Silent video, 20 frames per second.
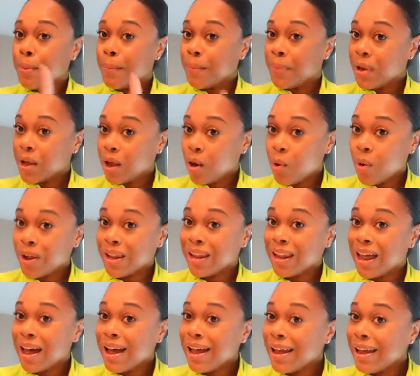but
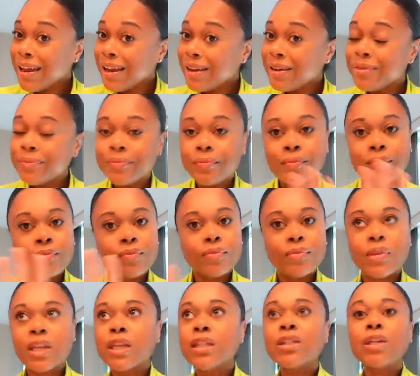online,
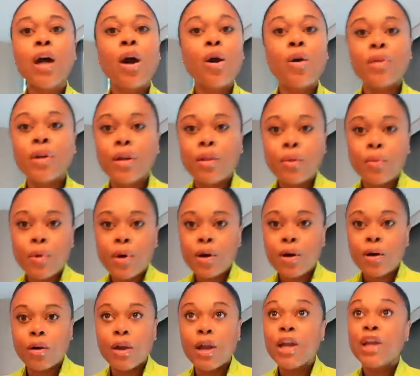it's a whole nother
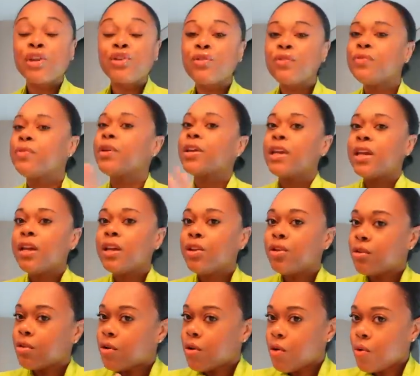world. You forget
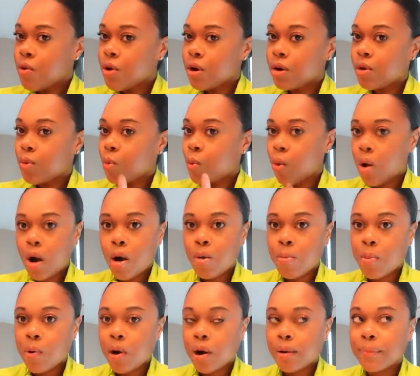you're on
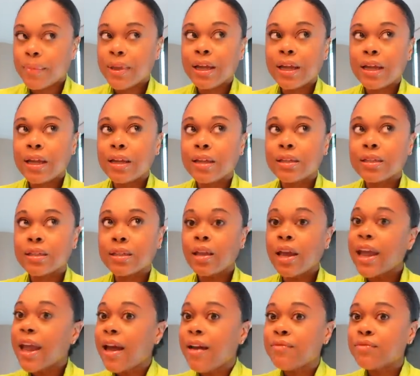Walmart because
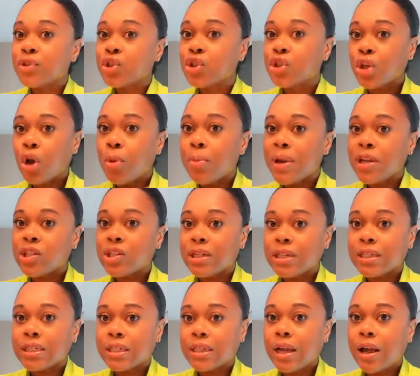they have so much
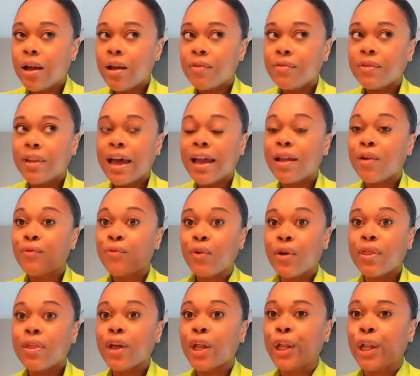good stuff like
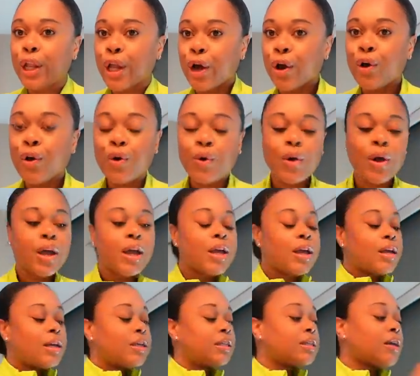for the low.
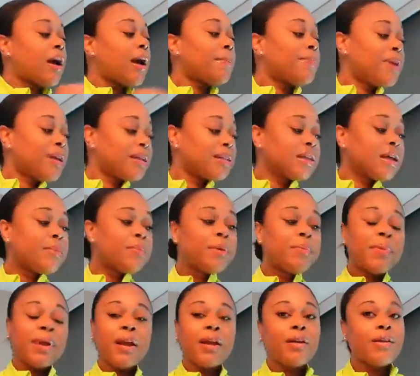So I picked up a
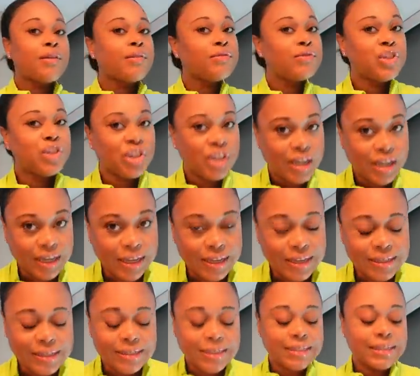pair of
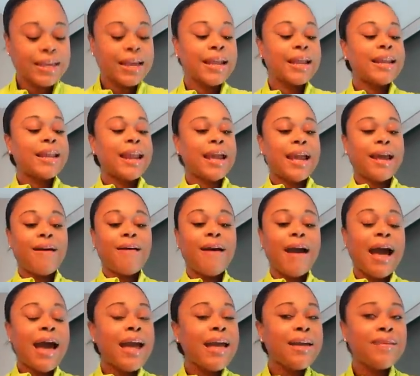jeans. Now
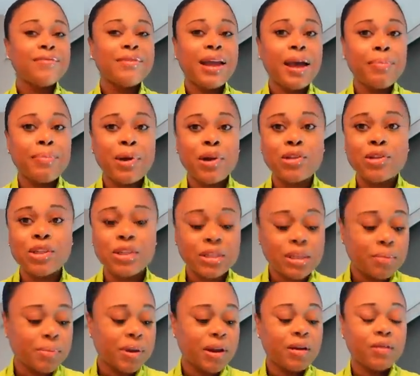I have not
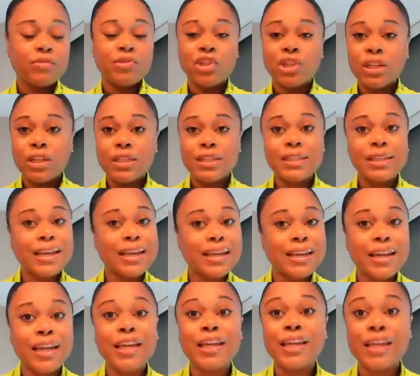purchased a pair of jeans
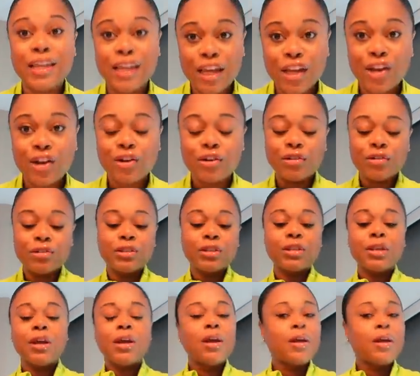in years